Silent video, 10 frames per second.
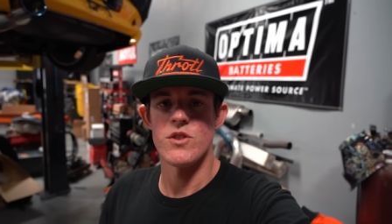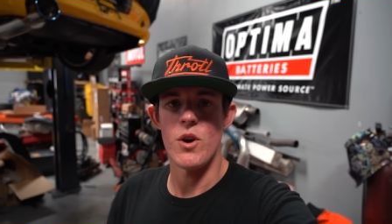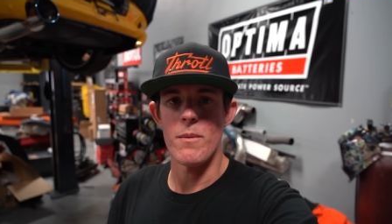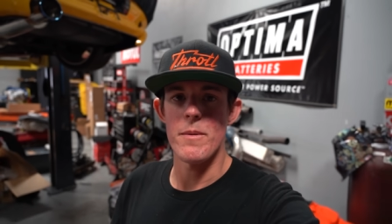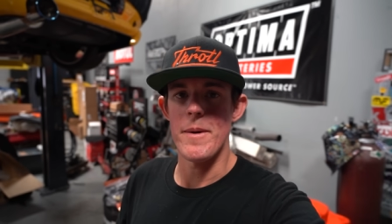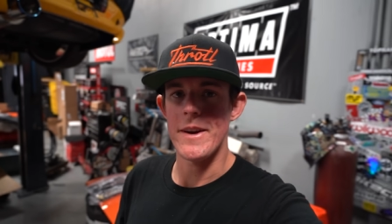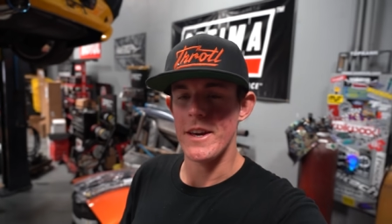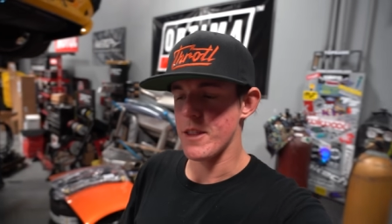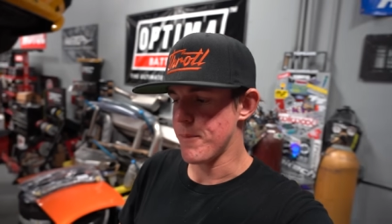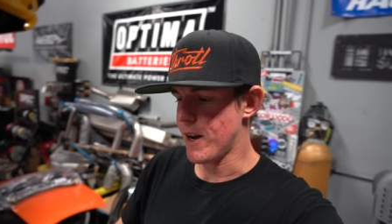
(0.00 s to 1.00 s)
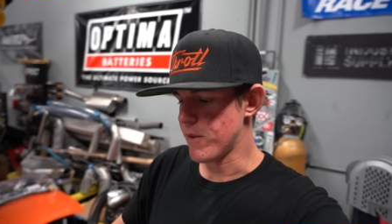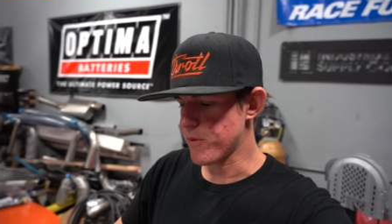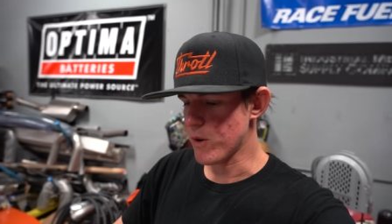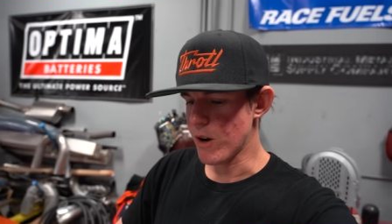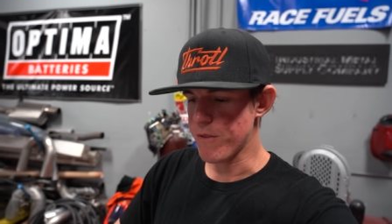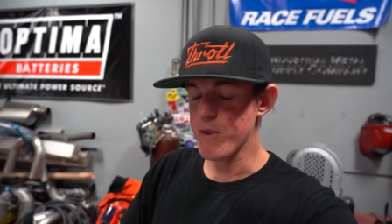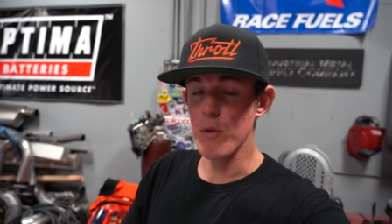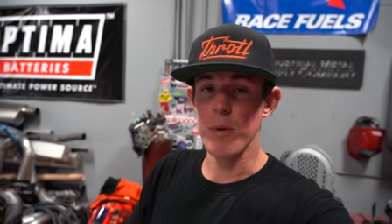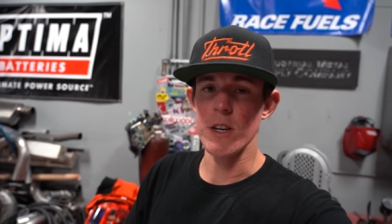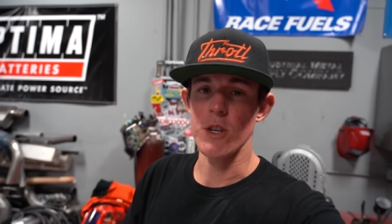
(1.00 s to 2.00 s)
So I'm gonna be making the mount for our
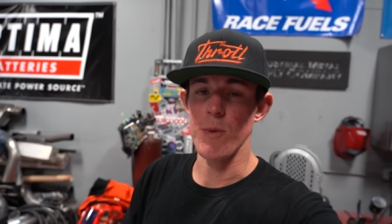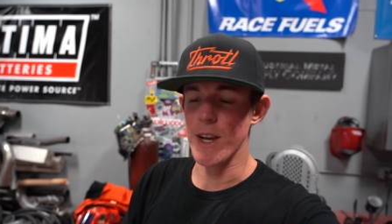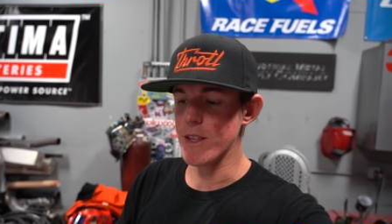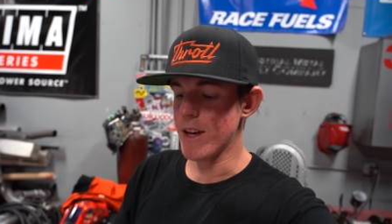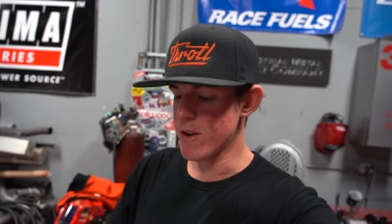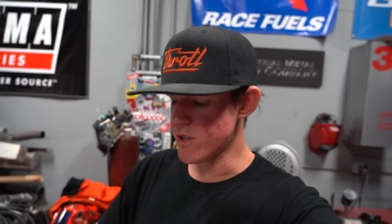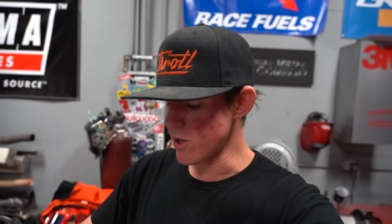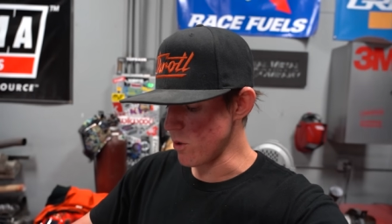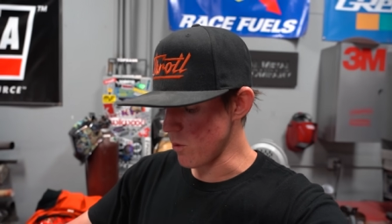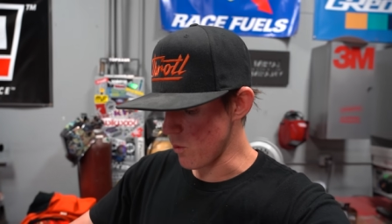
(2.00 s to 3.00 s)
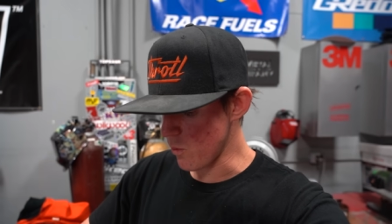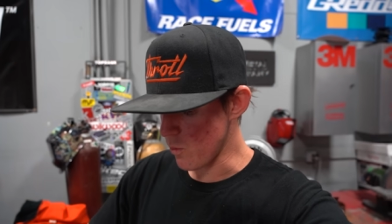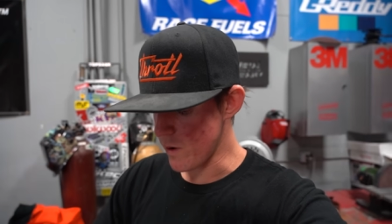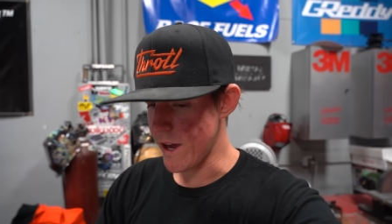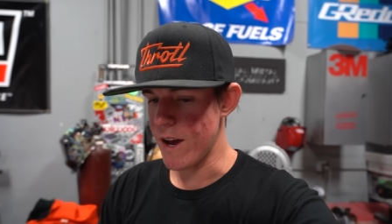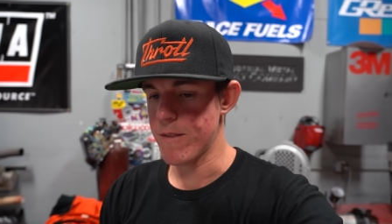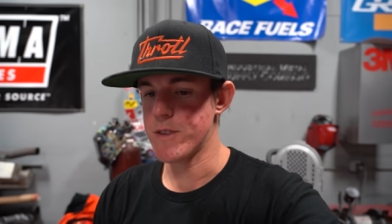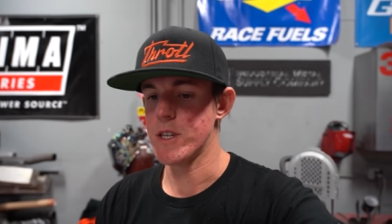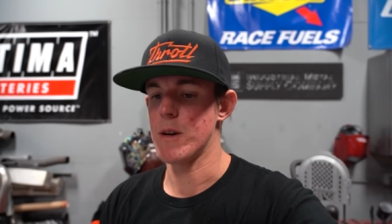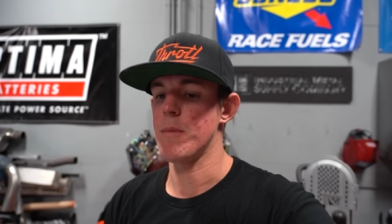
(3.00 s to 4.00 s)
fuel pressure regulator. So we
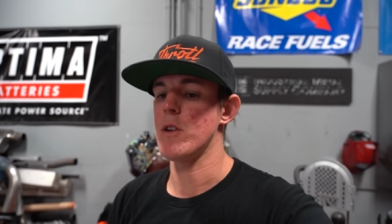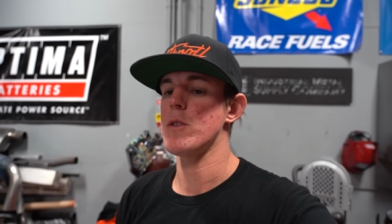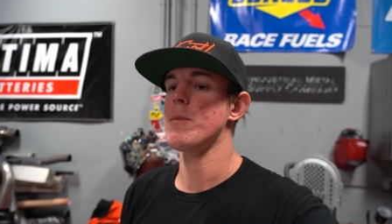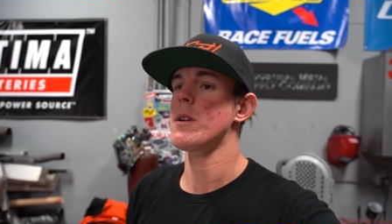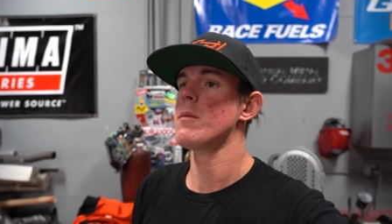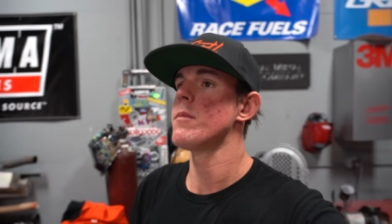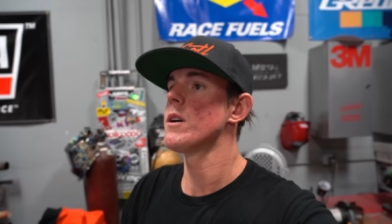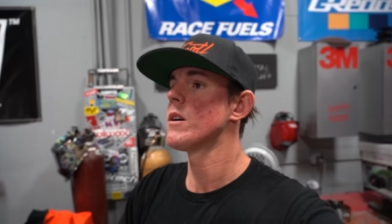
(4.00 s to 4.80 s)
have some aluminum